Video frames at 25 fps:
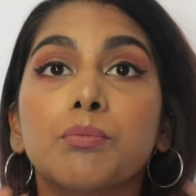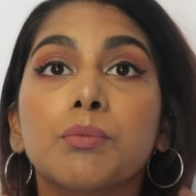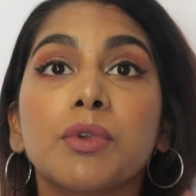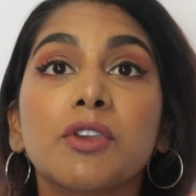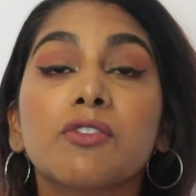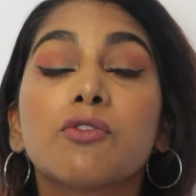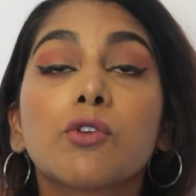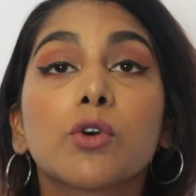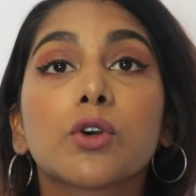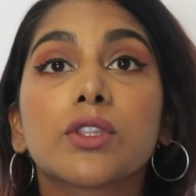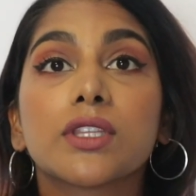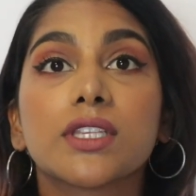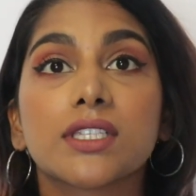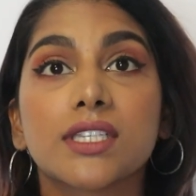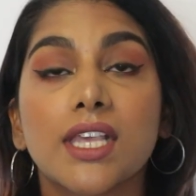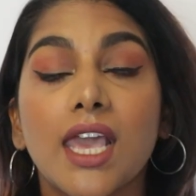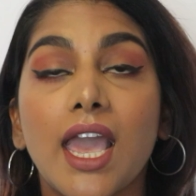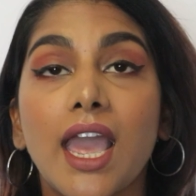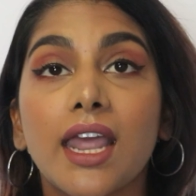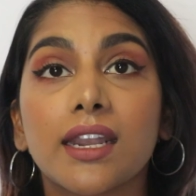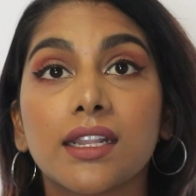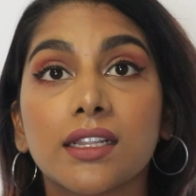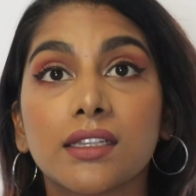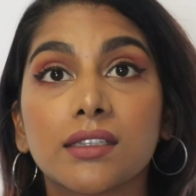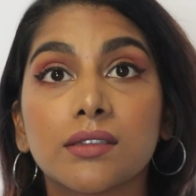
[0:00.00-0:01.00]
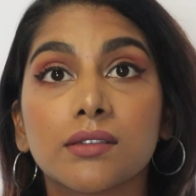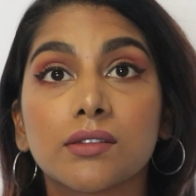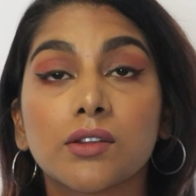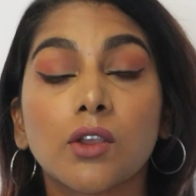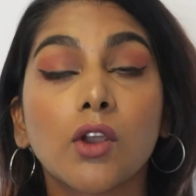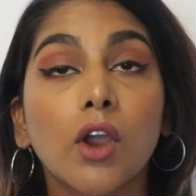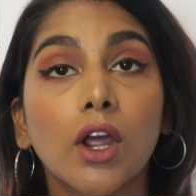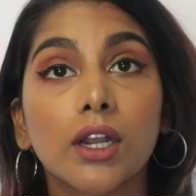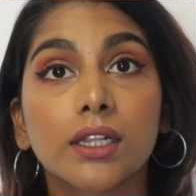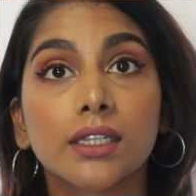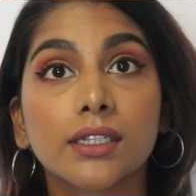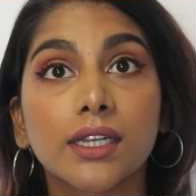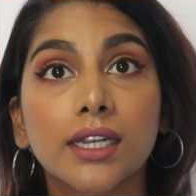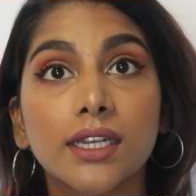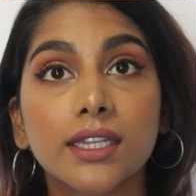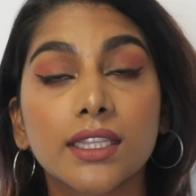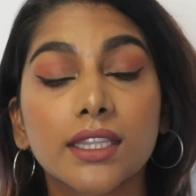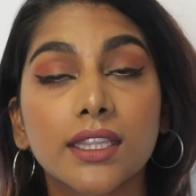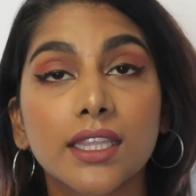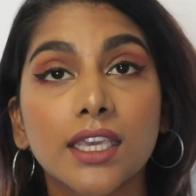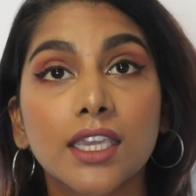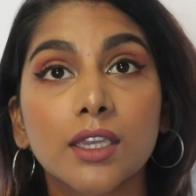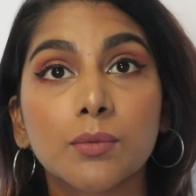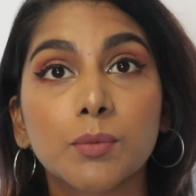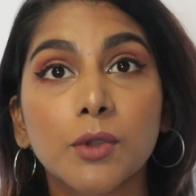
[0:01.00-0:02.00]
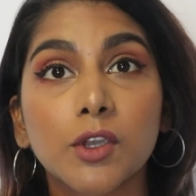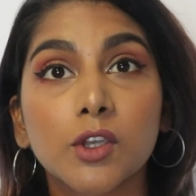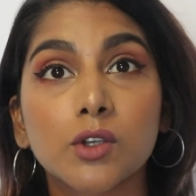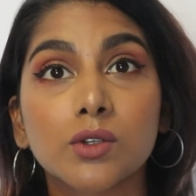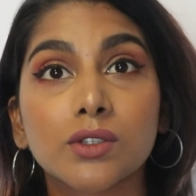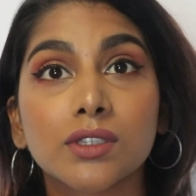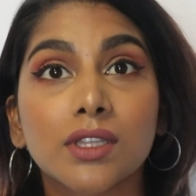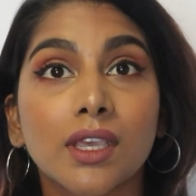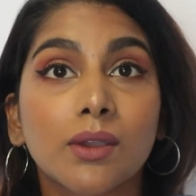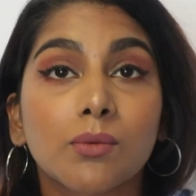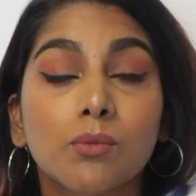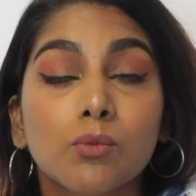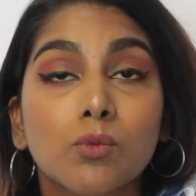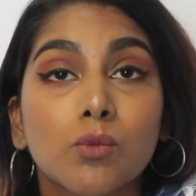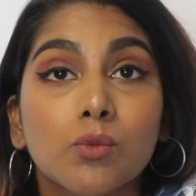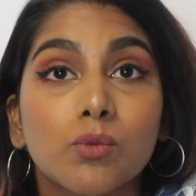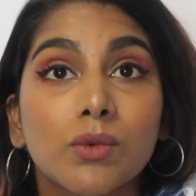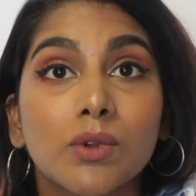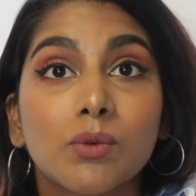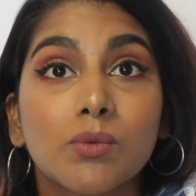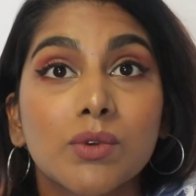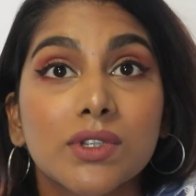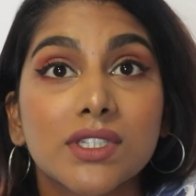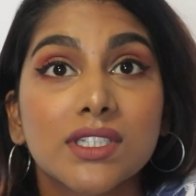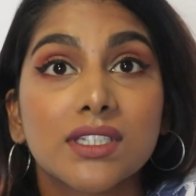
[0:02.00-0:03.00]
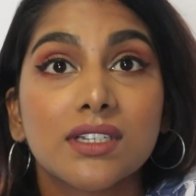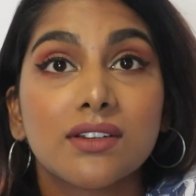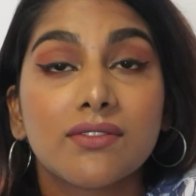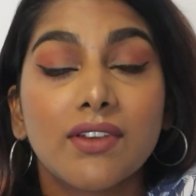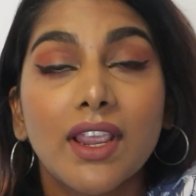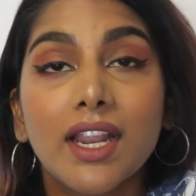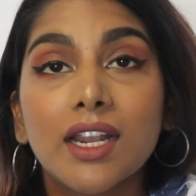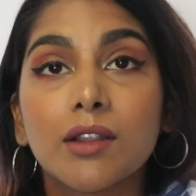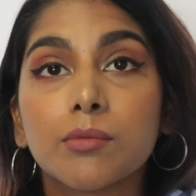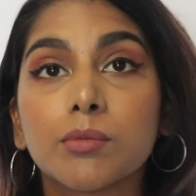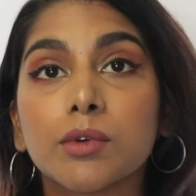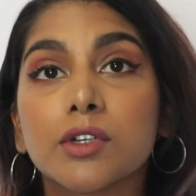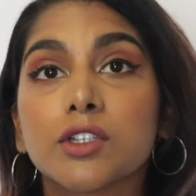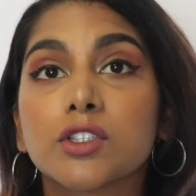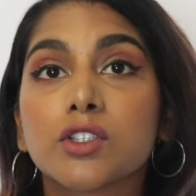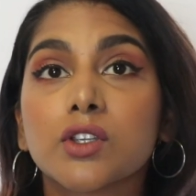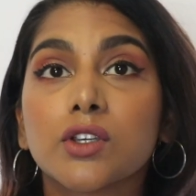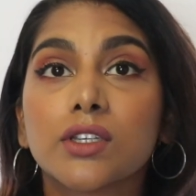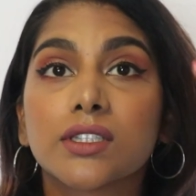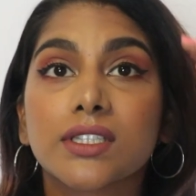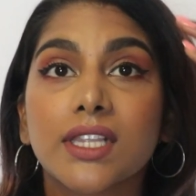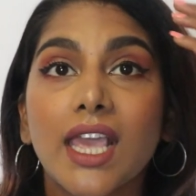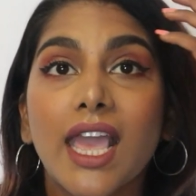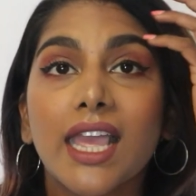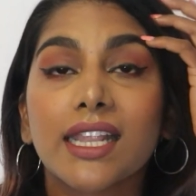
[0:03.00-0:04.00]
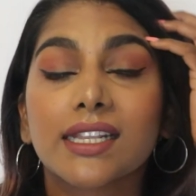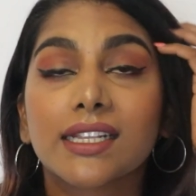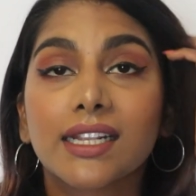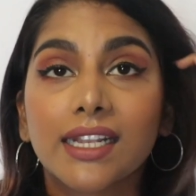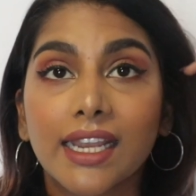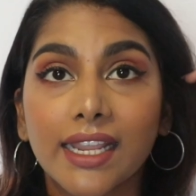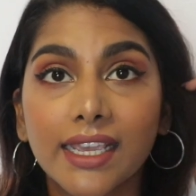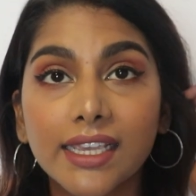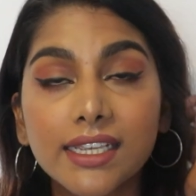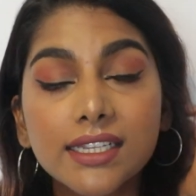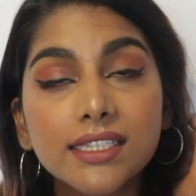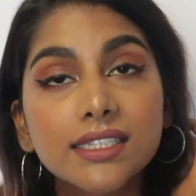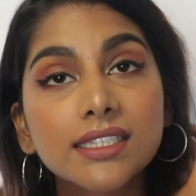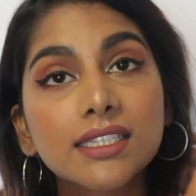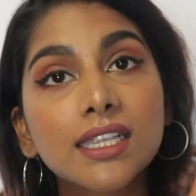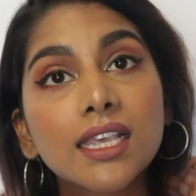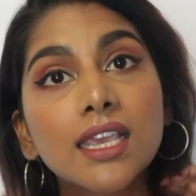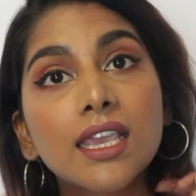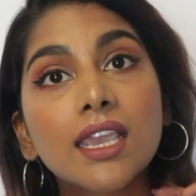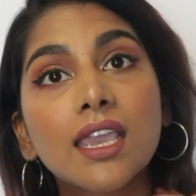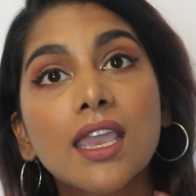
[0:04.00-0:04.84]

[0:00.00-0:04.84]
before this I hadn't gotten anything because it wasn't available. So it's at Clicks.